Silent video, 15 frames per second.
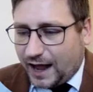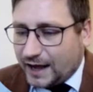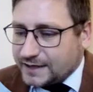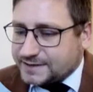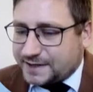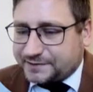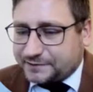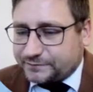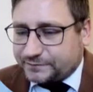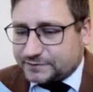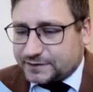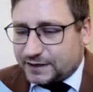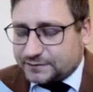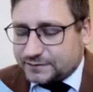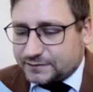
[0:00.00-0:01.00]
I settle for
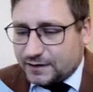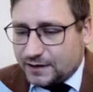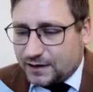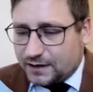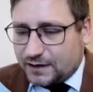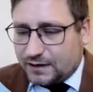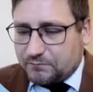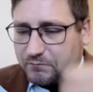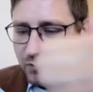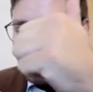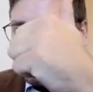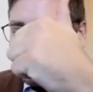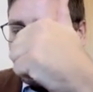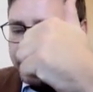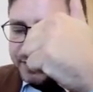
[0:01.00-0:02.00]
that. More
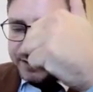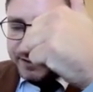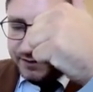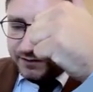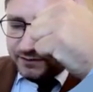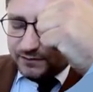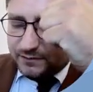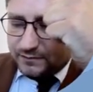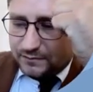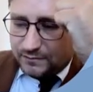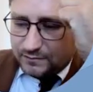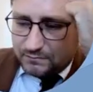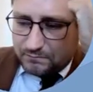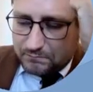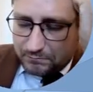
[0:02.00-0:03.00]
holistic,
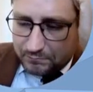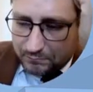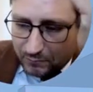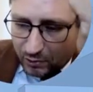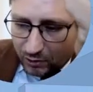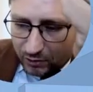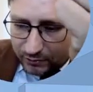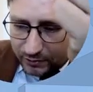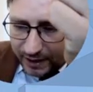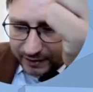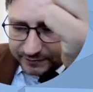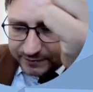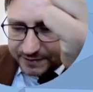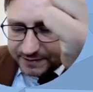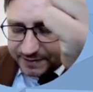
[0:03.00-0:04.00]
more
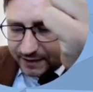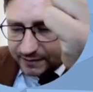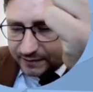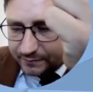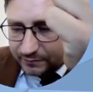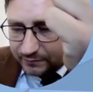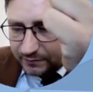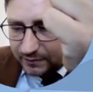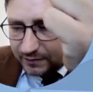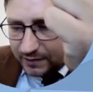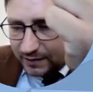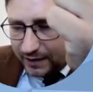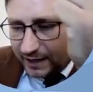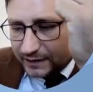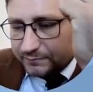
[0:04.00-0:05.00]
understandable,
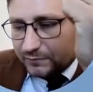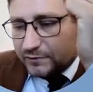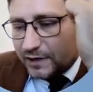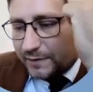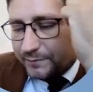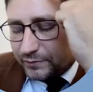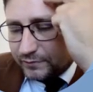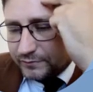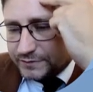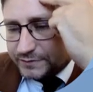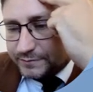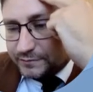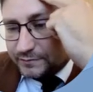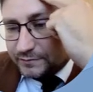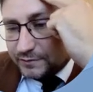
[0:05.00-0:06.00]
and more
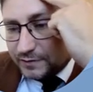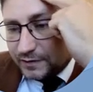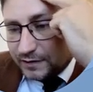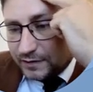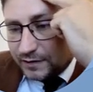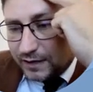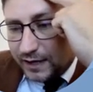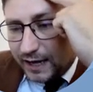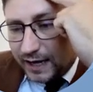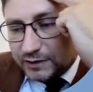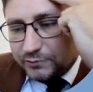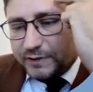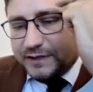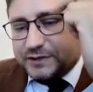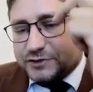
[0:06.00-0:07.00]
approachable. And
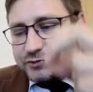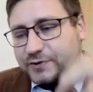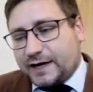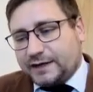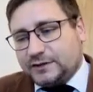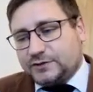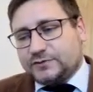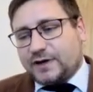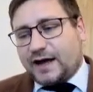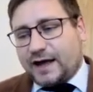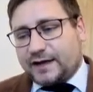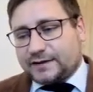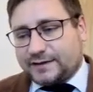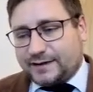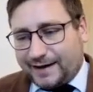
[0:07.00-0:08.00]
we try to
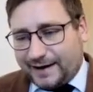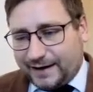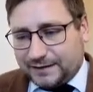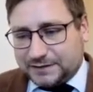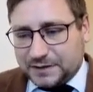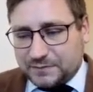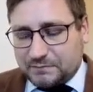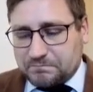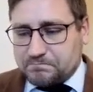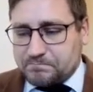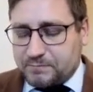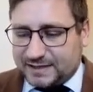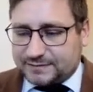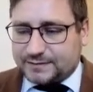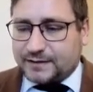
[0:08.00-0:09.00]
attain
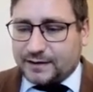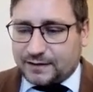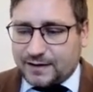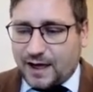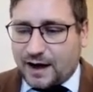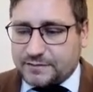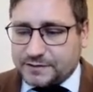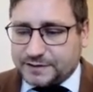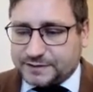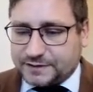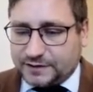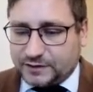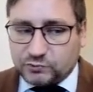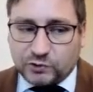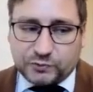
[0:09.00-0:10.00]
better clarity
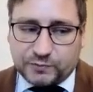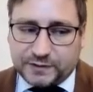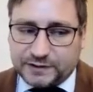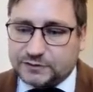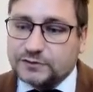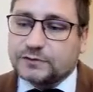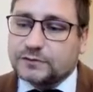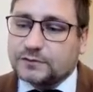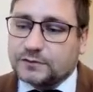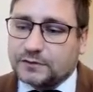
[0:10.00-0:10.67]
in what we do.